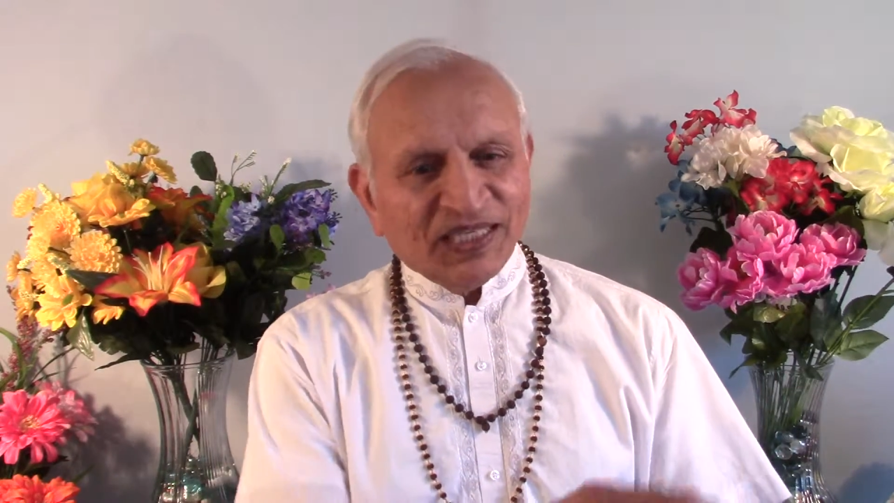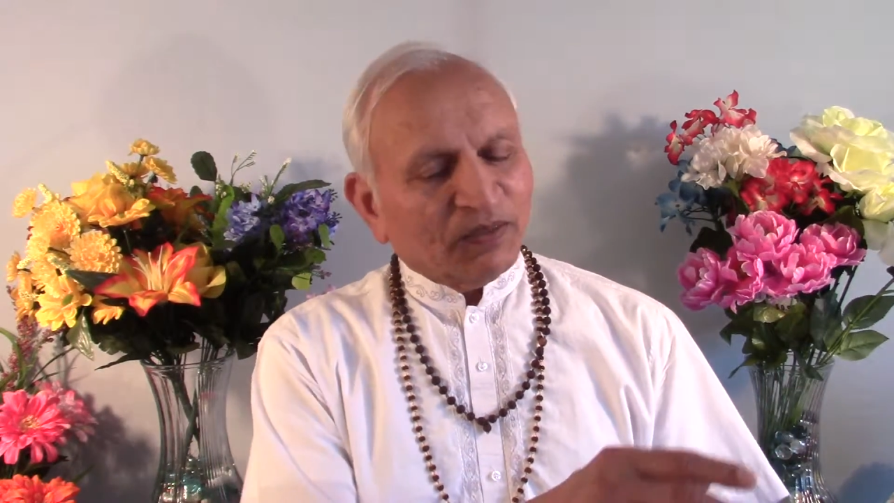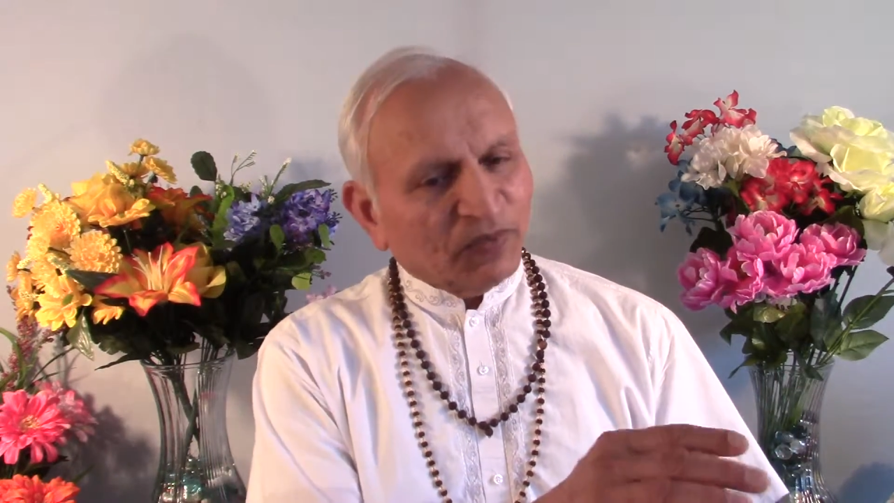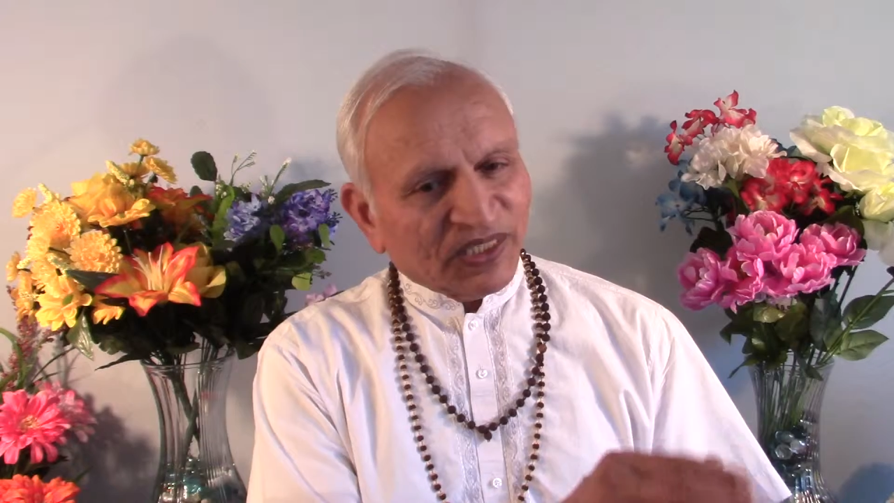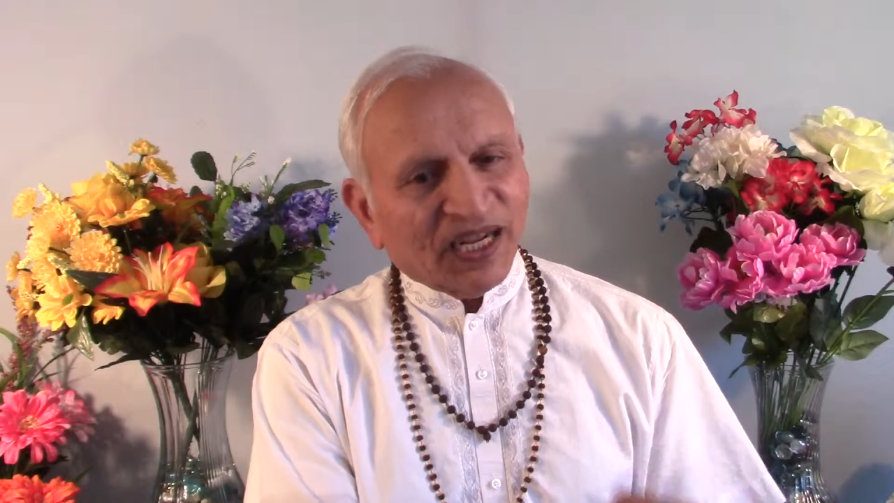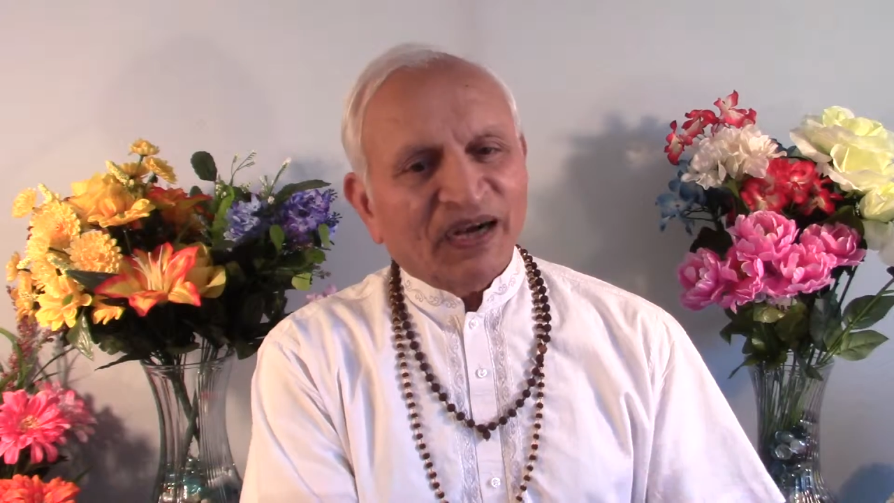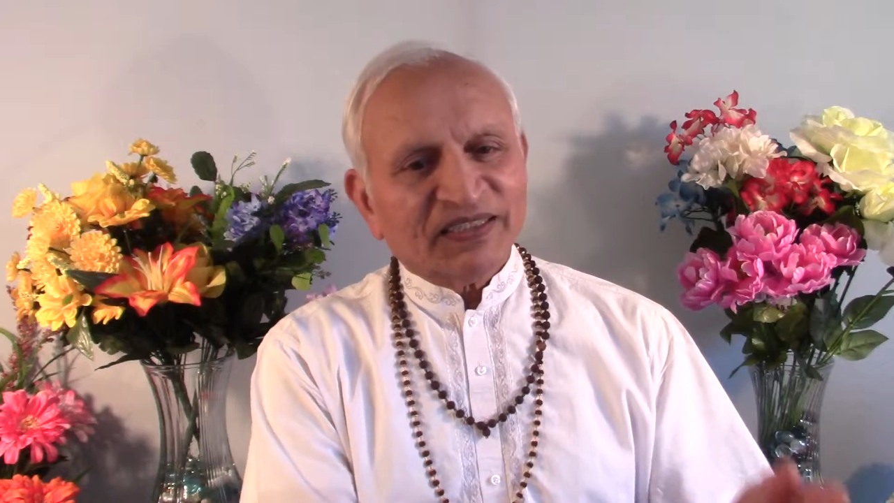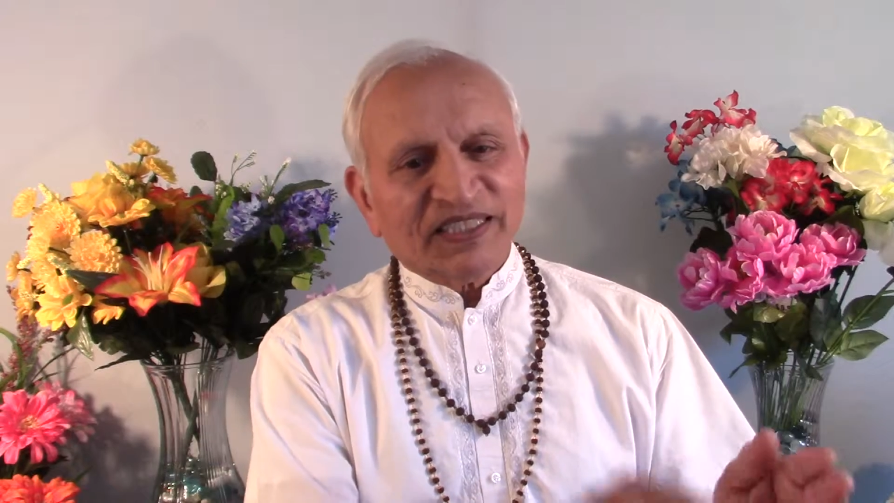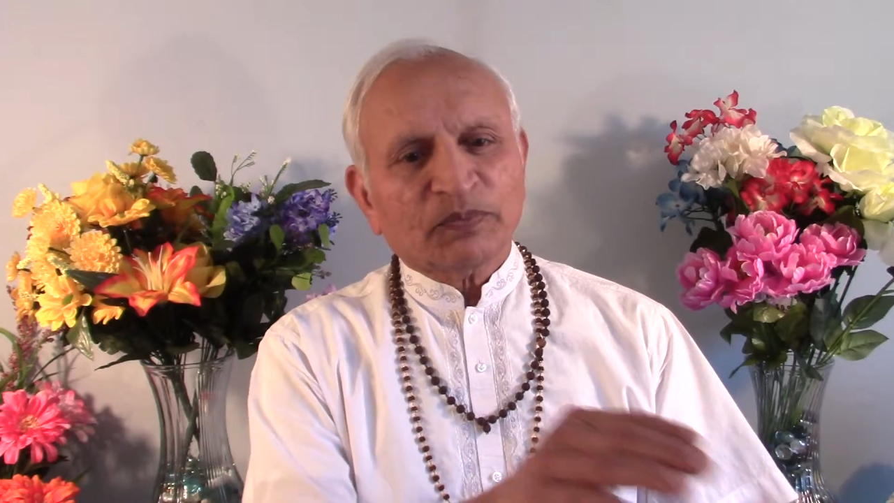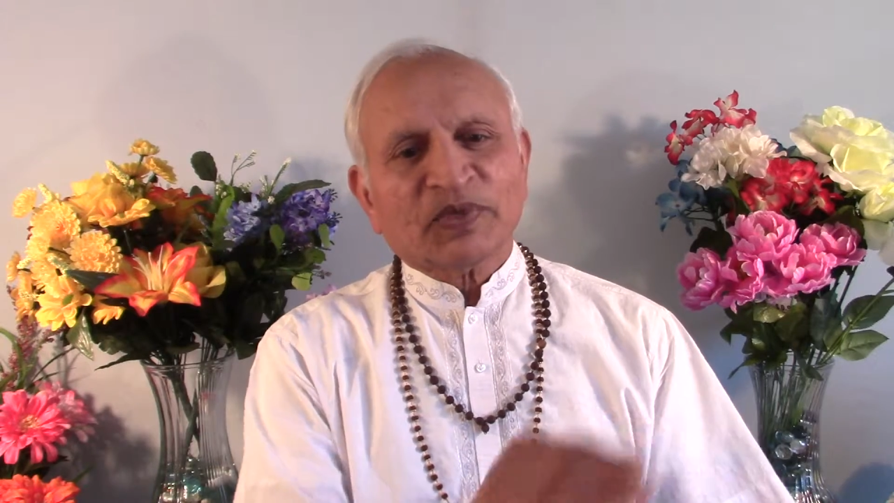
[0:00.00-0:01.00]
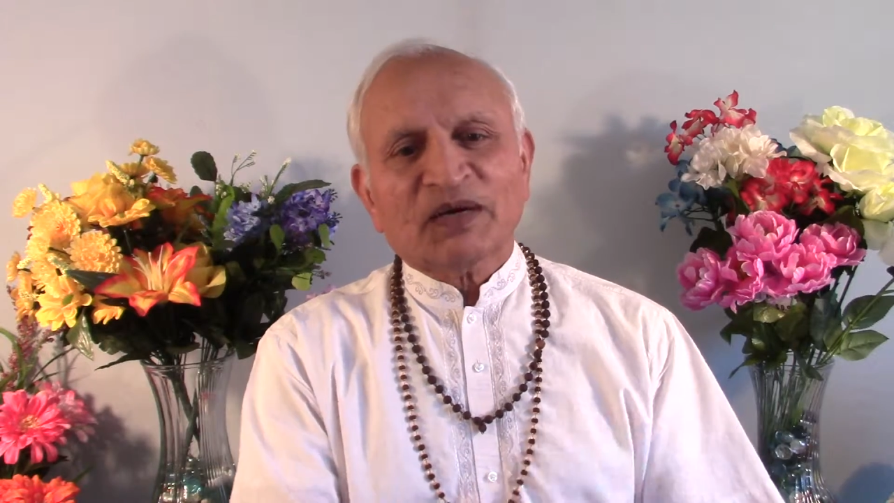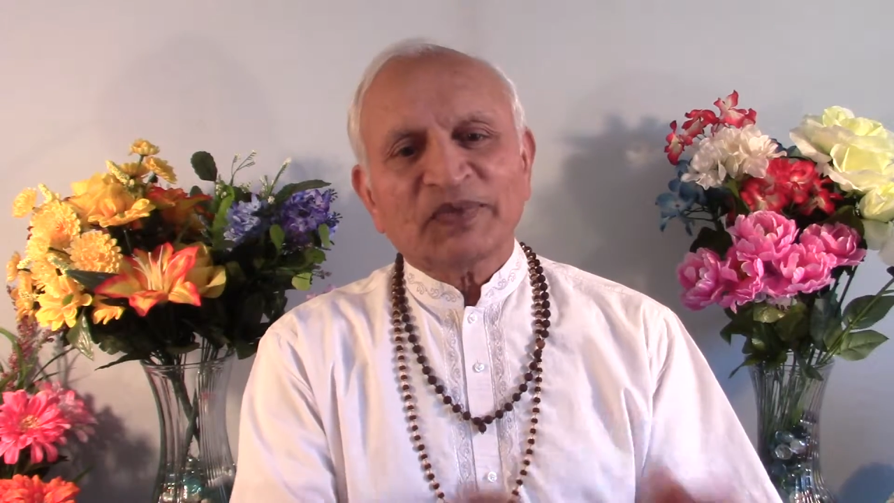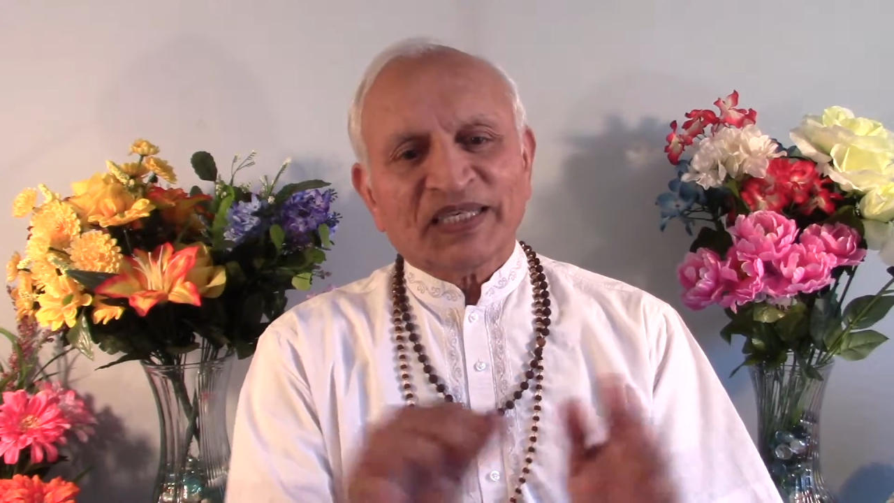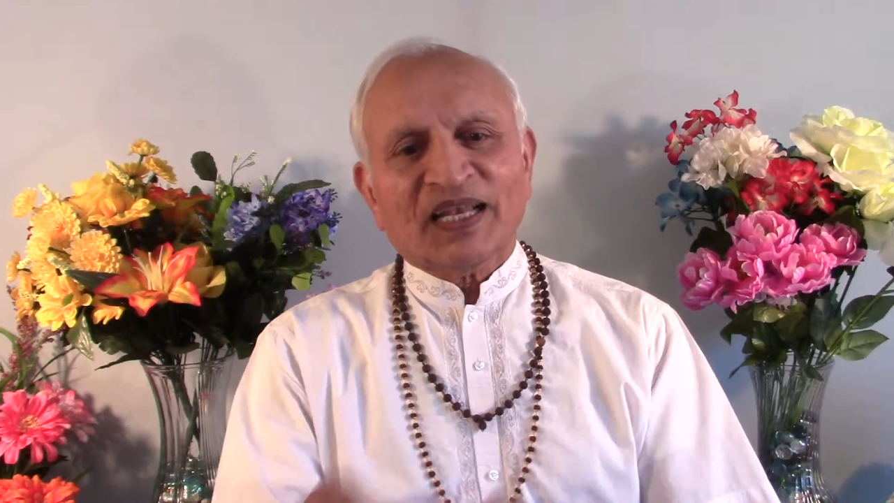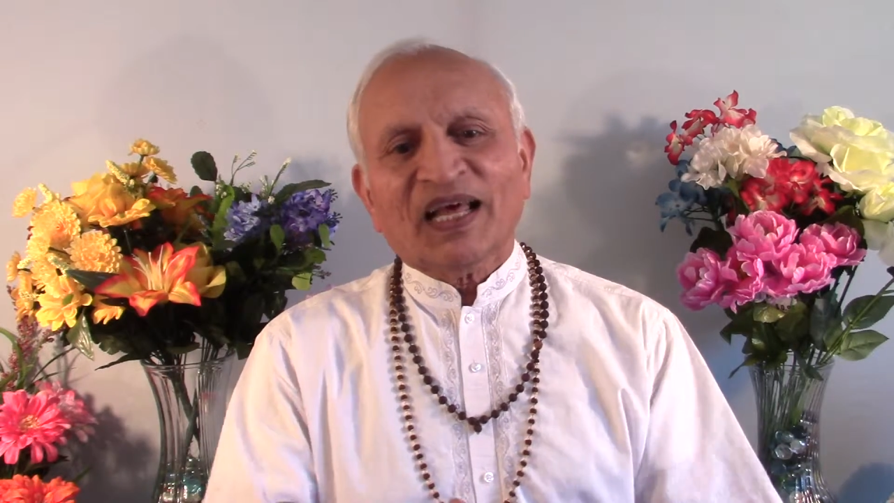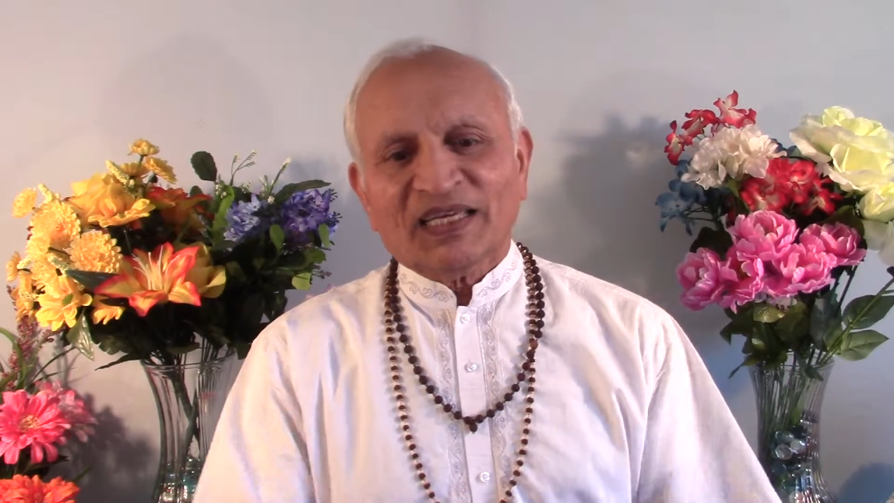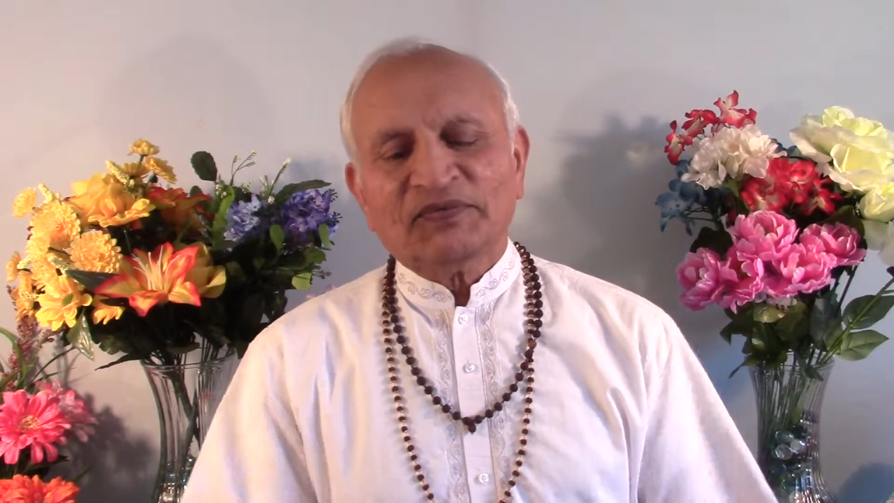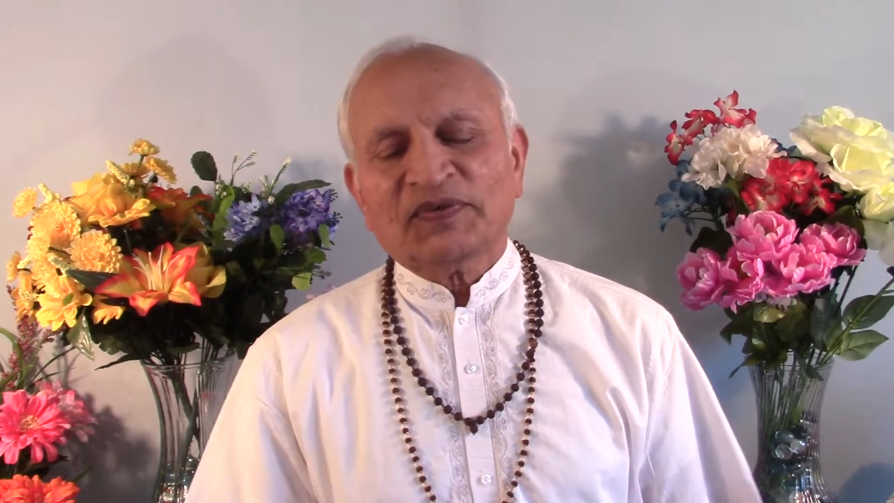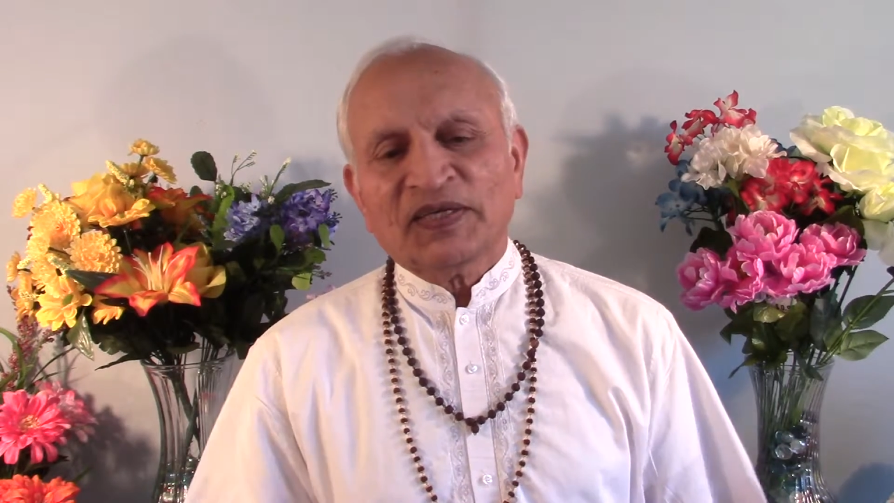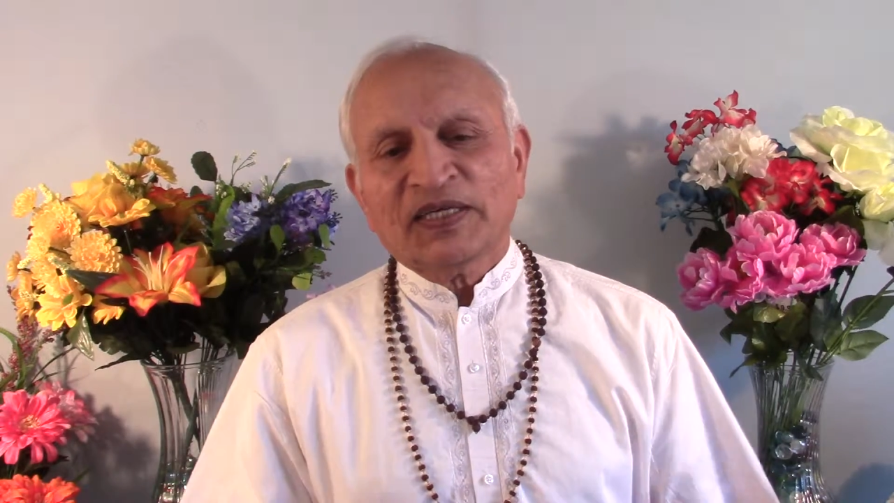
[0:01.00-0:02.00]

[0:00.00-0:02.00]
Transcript: but hardship come in life,